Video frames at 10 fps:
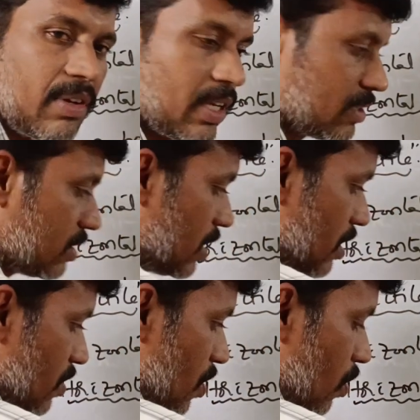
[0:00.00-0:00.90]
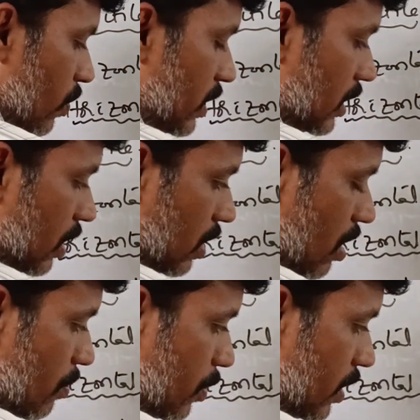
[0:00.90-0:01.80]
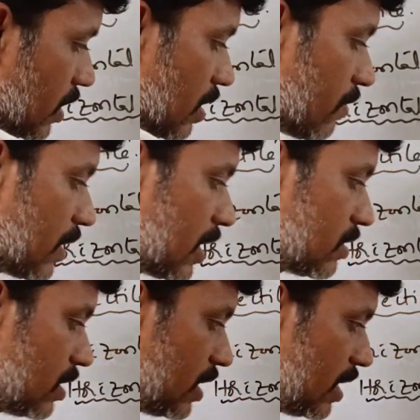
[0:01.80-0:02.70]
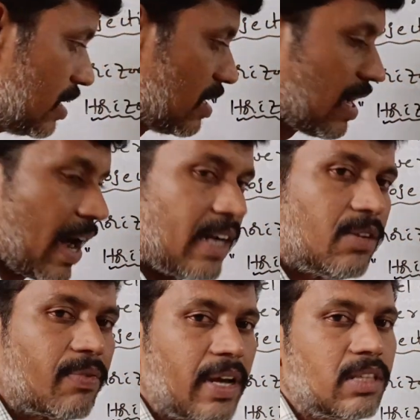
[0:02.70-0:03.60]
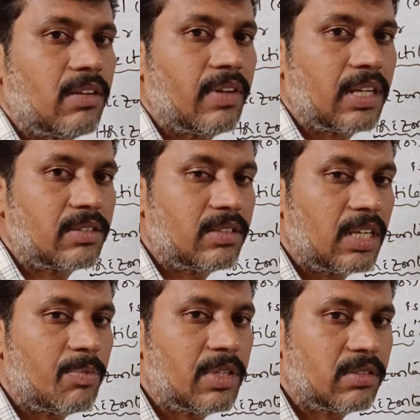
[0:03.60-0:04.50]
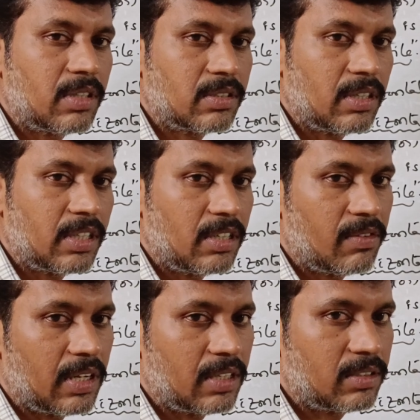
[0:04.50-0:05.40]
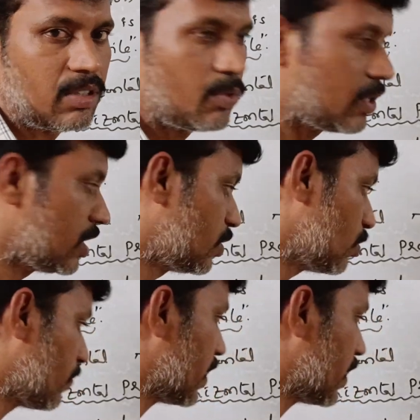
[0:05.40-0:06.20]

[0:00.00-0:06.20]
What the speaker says: of velocity, vertical component of velocity, and final velocity. That means resultant velocity we need to